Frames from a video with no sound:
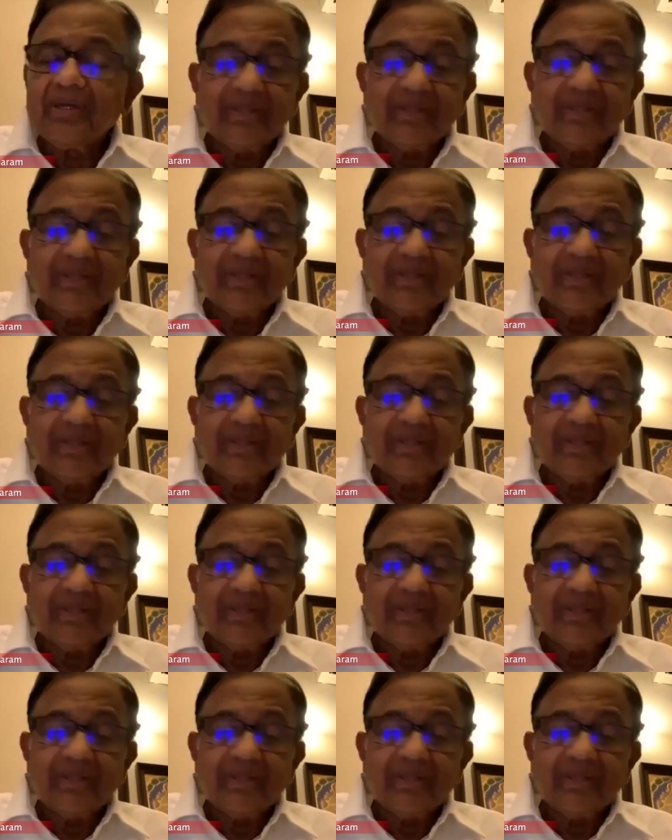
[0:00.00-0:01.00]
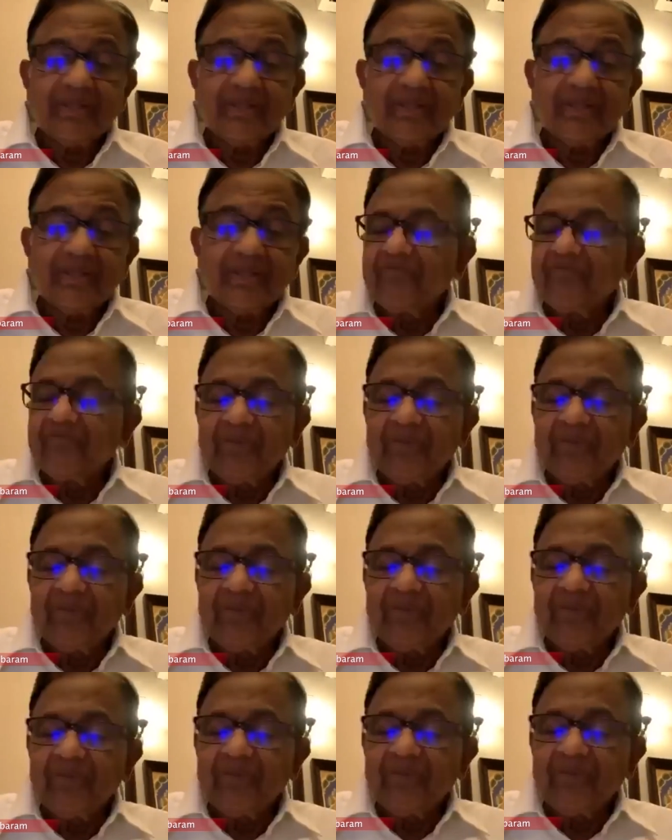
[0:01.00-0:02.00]
They may bring us
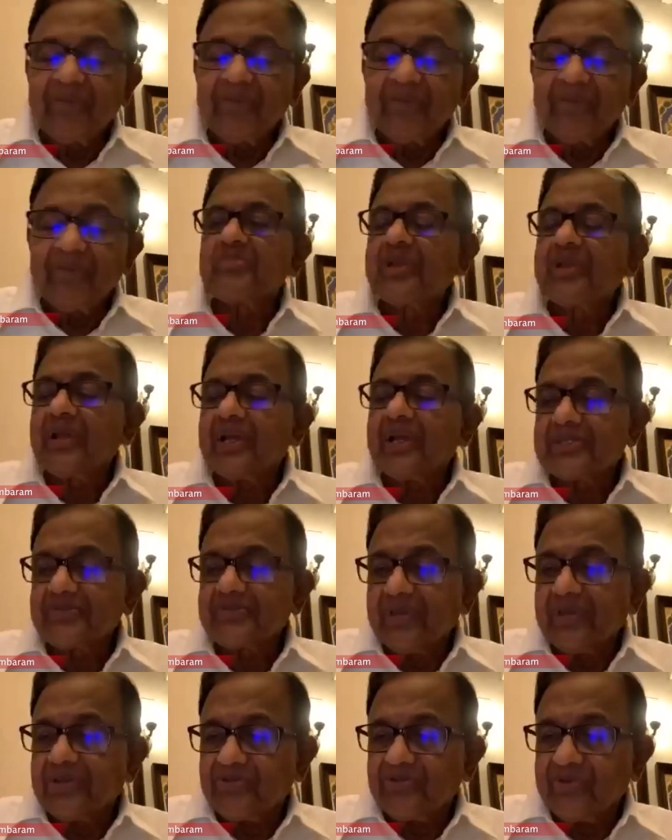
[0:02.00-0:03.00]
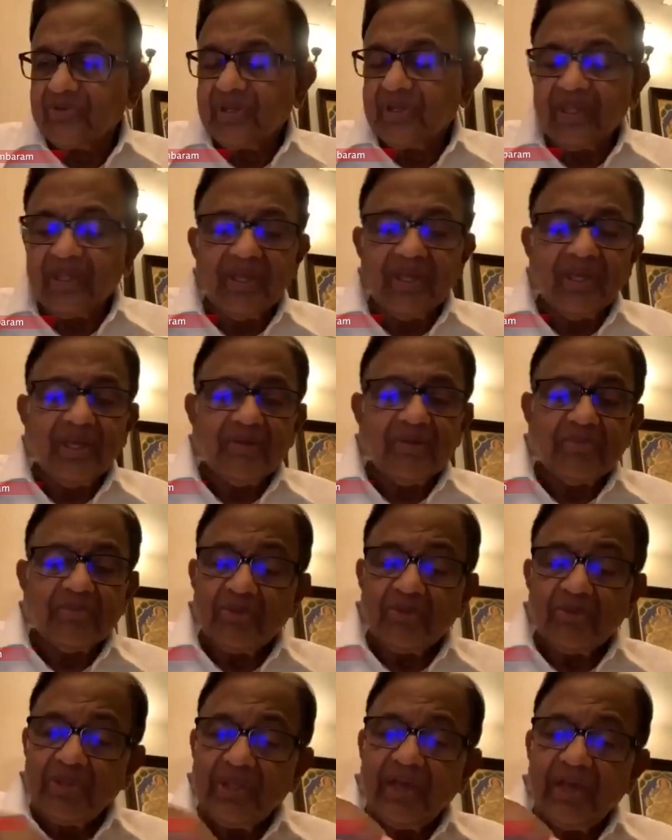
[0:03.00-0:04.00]
victory, they may not bring us victory.
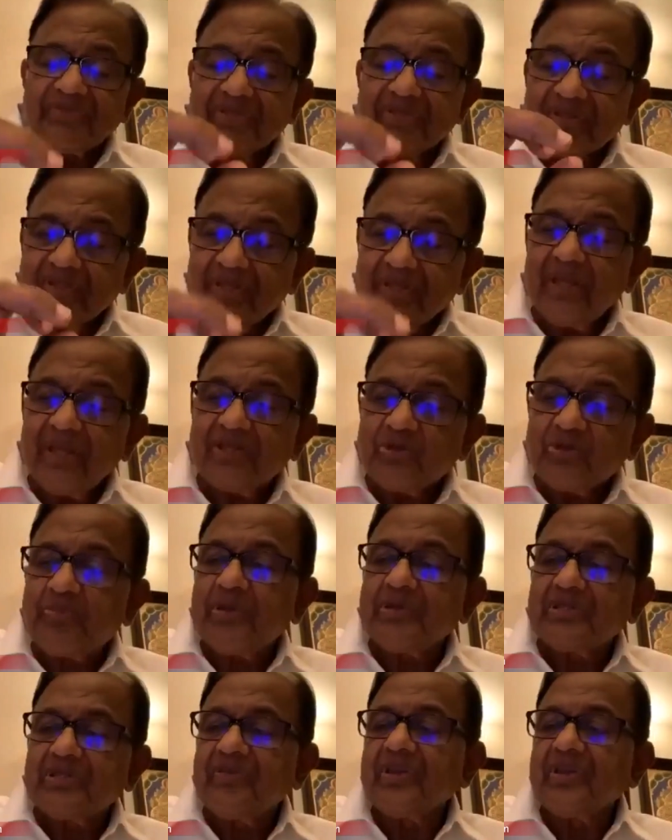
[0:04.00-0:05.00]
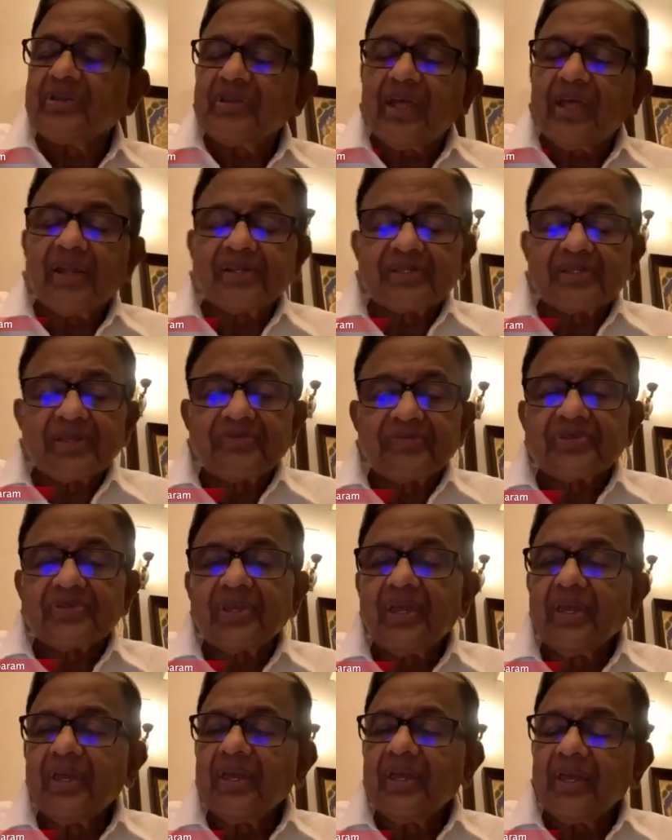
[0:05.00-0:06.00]
But we have state-specific
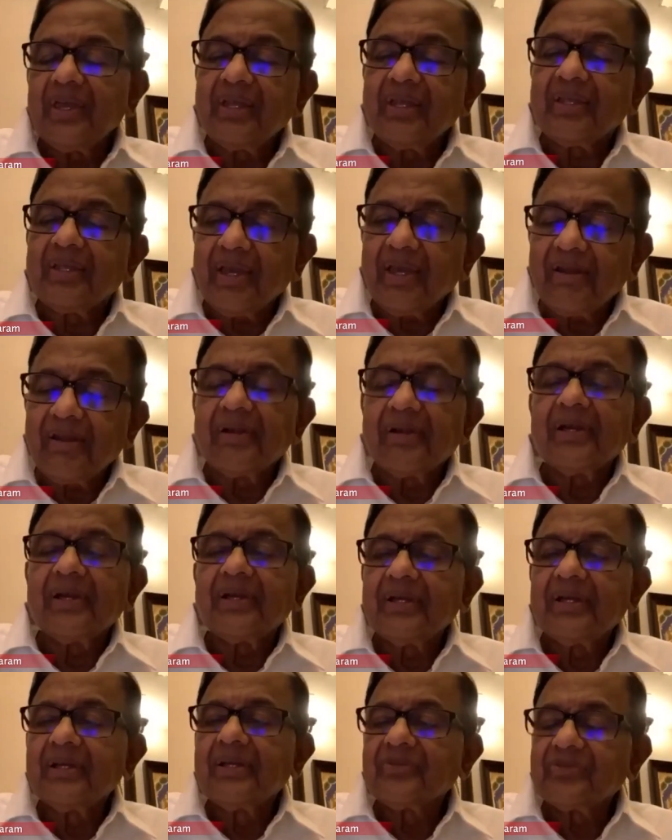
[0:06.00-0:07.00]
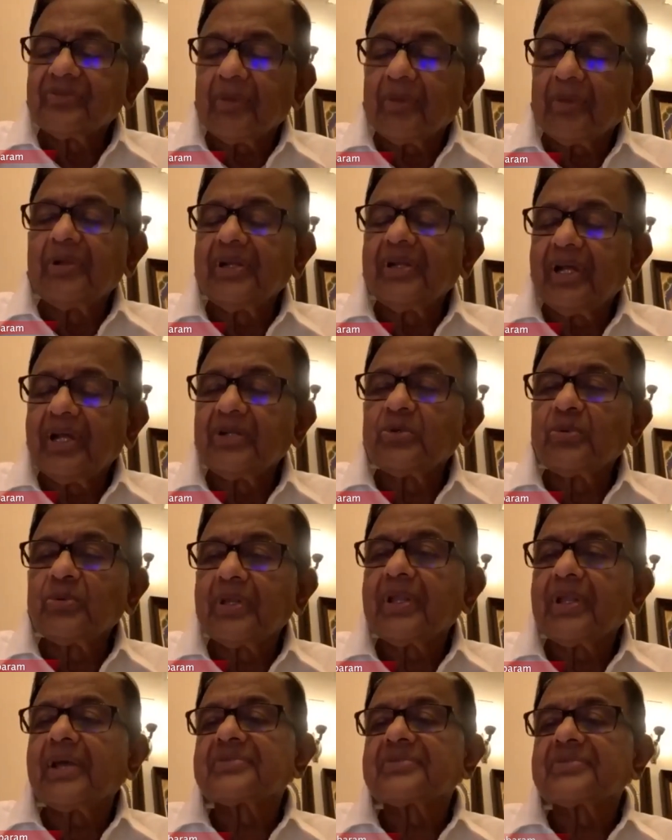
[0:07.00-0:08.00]
narratives in Kerala, Tamil Nadu,
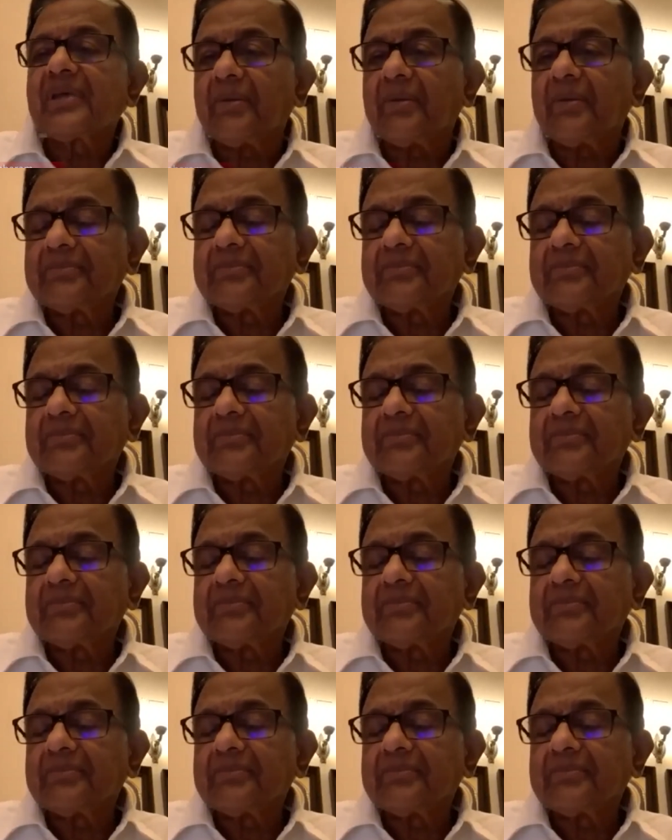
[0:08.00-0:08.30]
and Assam.